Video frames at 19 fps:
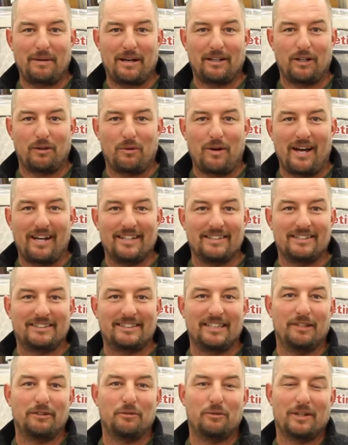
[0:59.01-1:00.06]
bottle of wine and
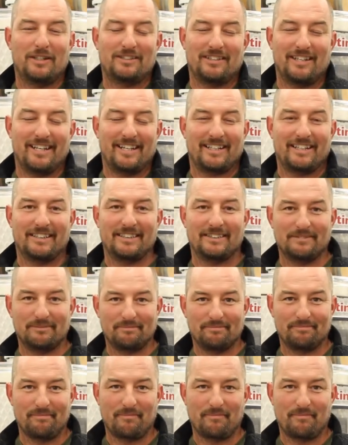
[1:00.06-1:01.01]
seeing what it's like.